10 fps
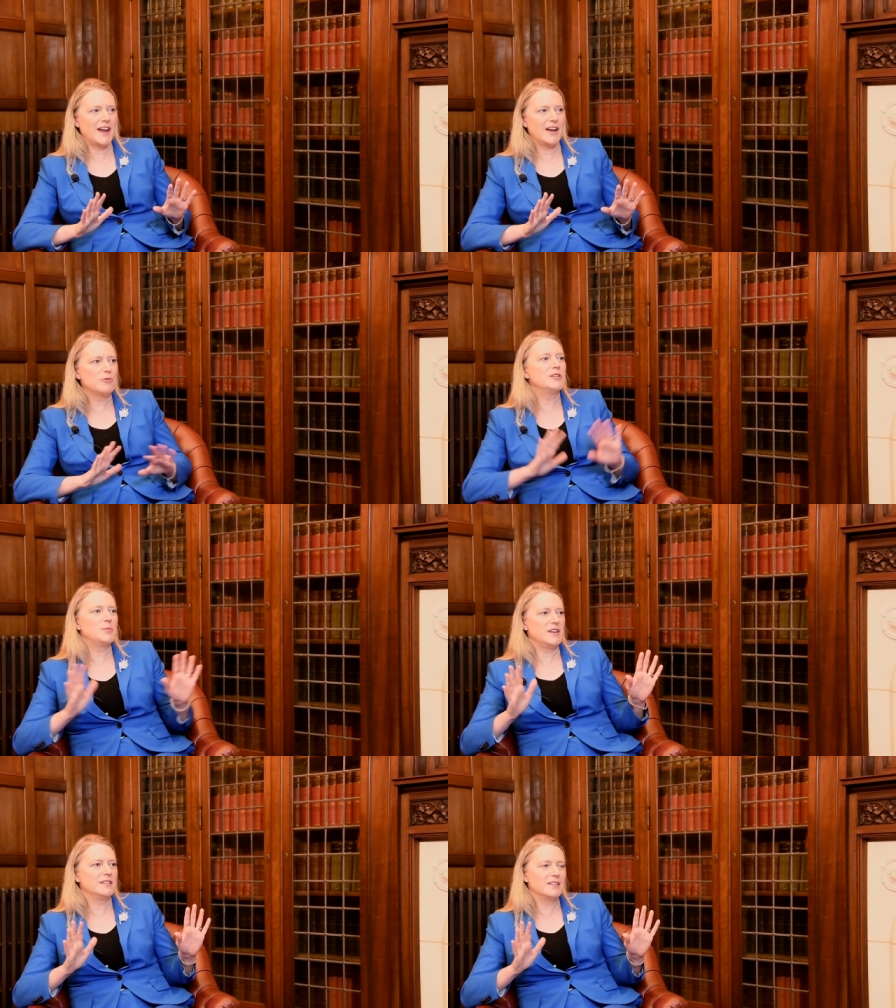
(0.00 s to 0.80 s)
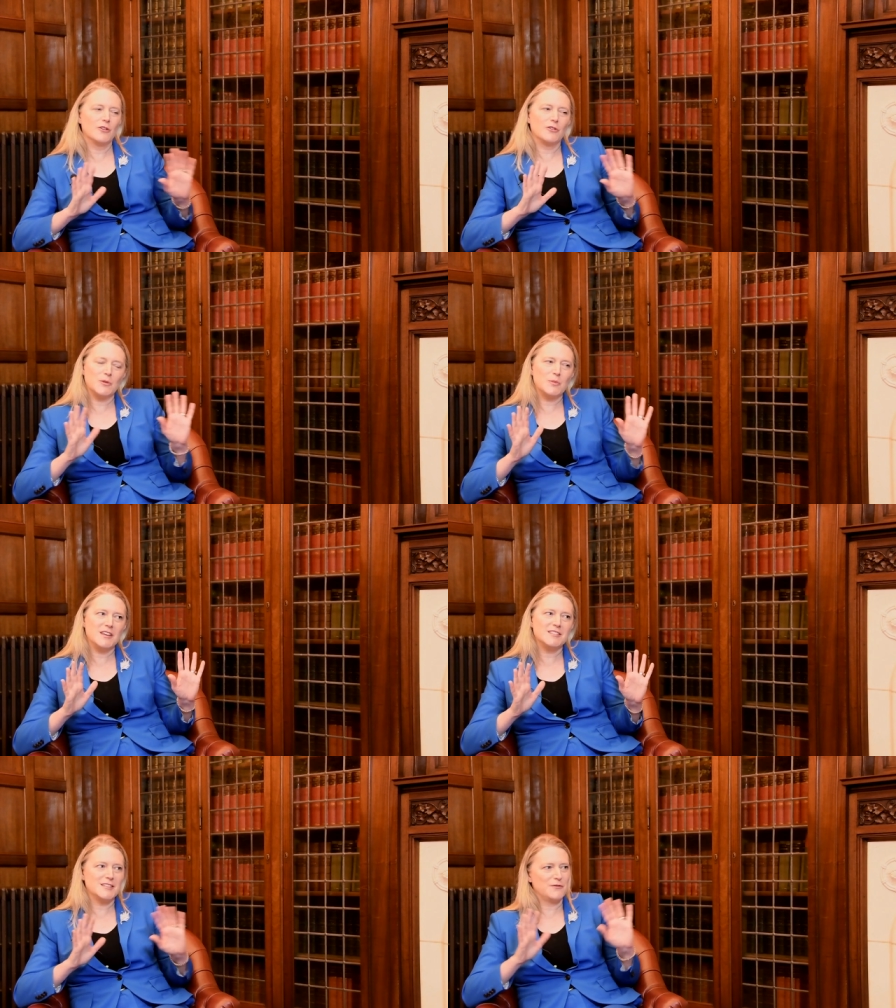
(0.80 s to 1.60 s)
I, wouldn't it be, you know, it could be
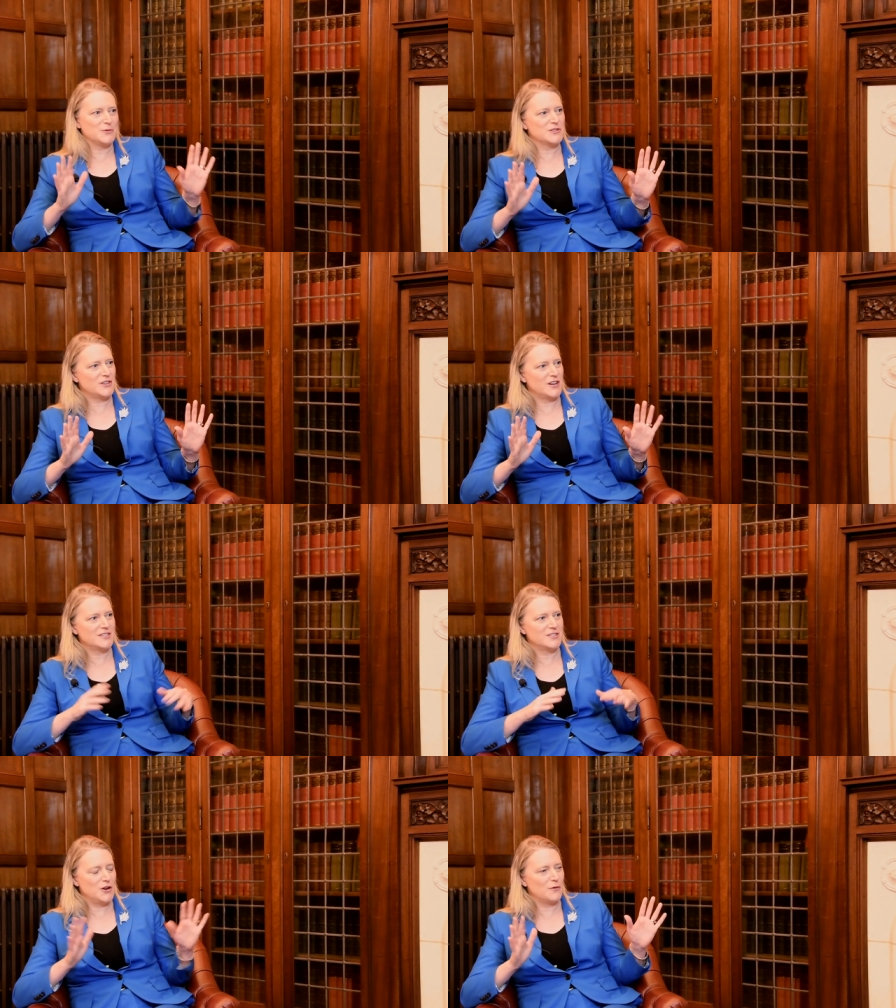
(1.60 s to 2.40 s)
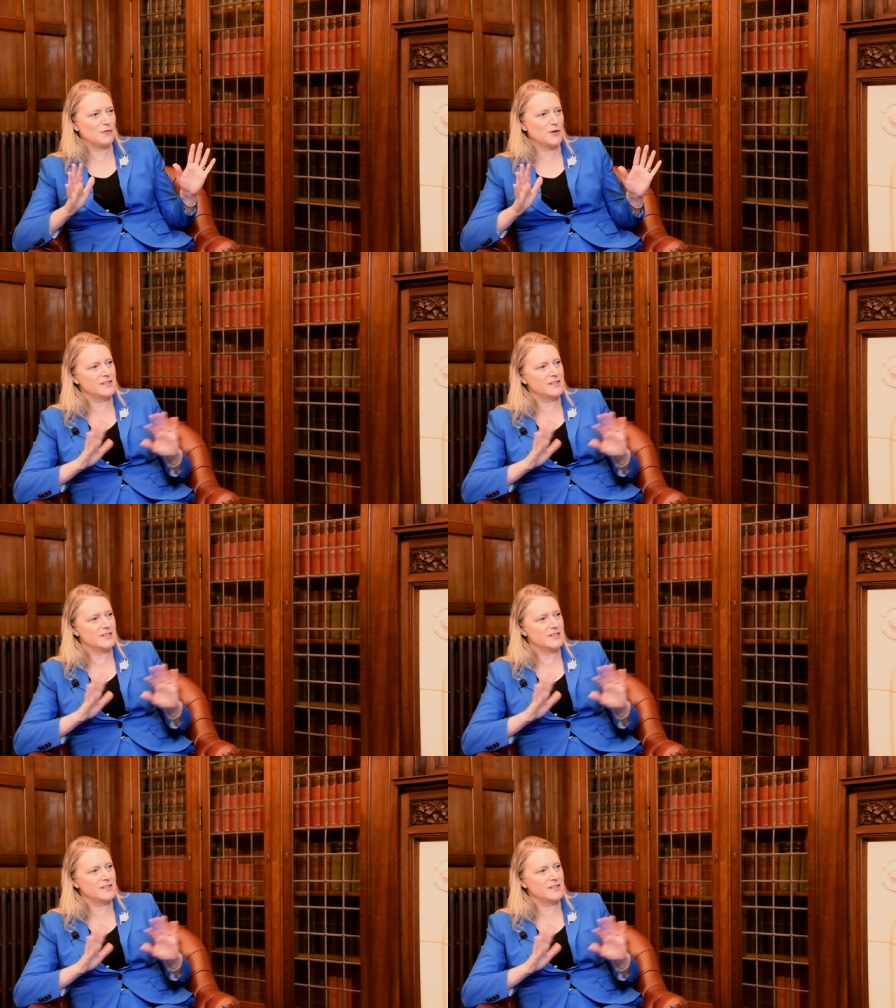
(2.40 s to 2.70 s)
easy if it was just, you know, free.